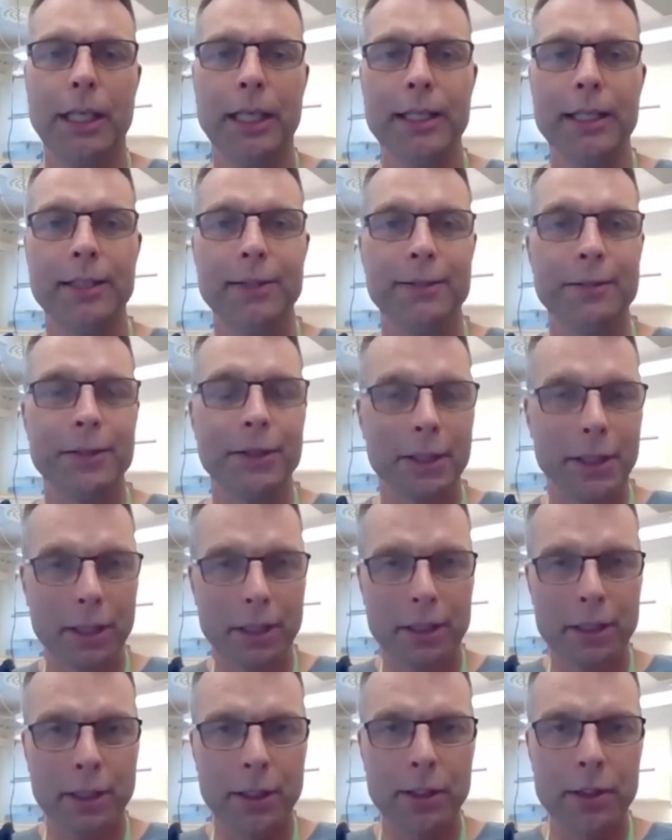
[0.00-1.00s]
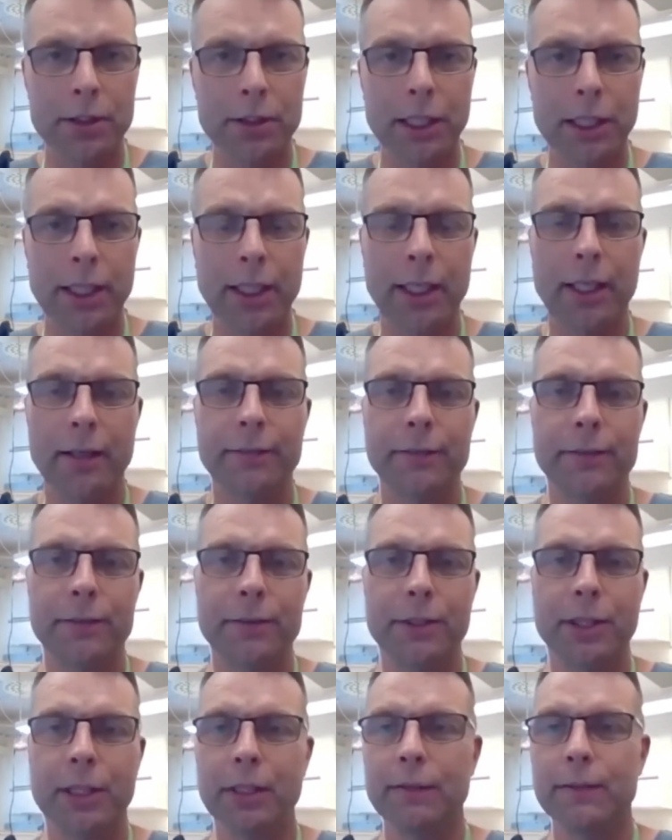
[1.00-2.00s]
And if still not, I have
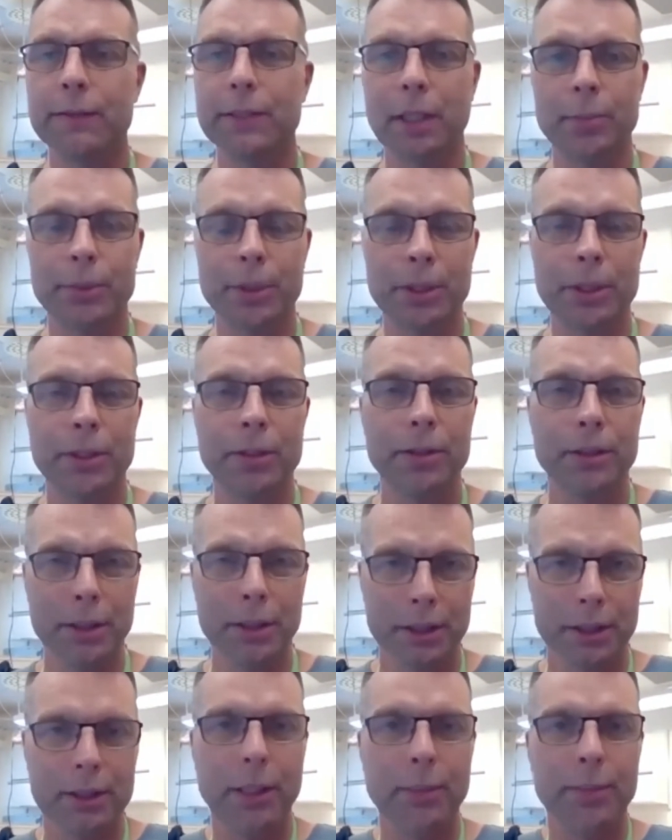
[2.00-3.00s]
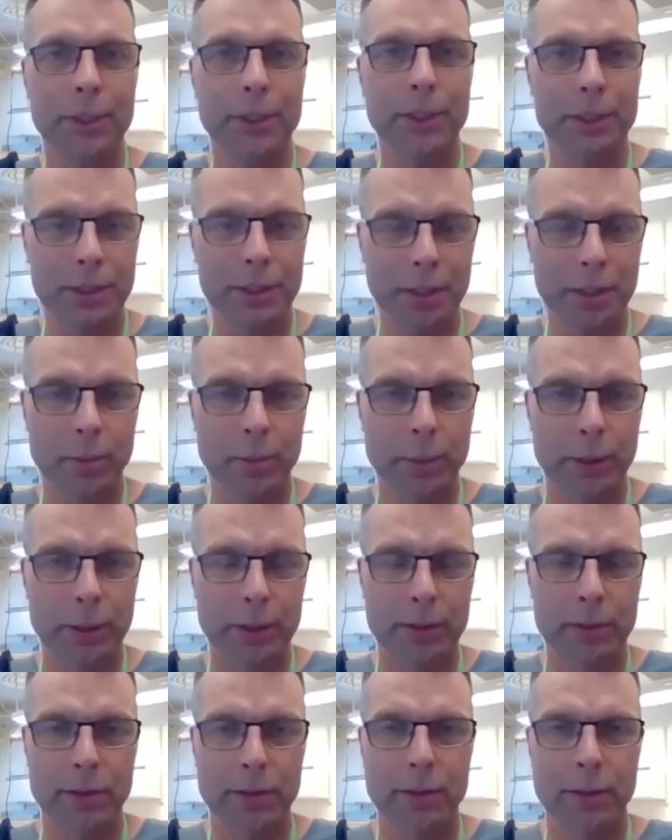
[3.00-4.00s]
to give something
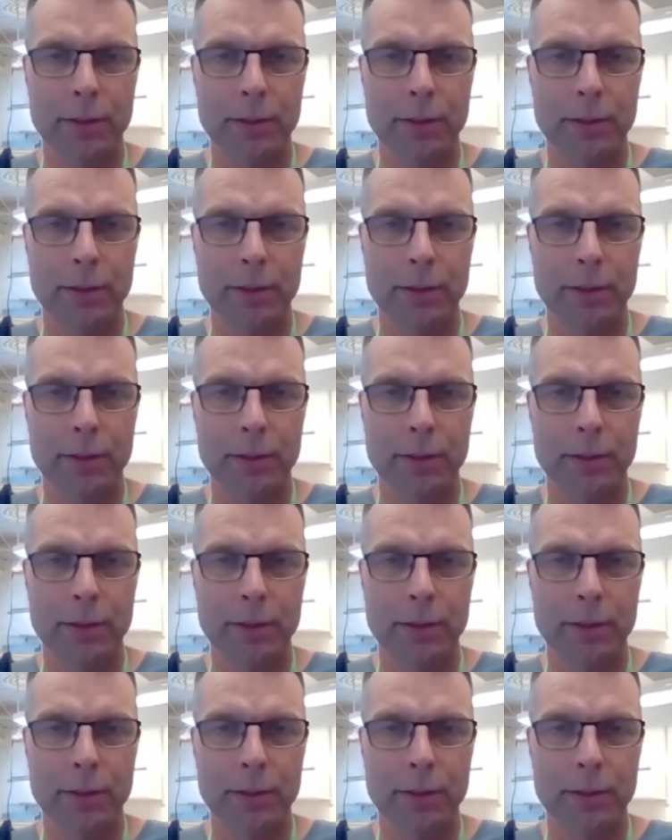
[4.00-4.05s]
simpler.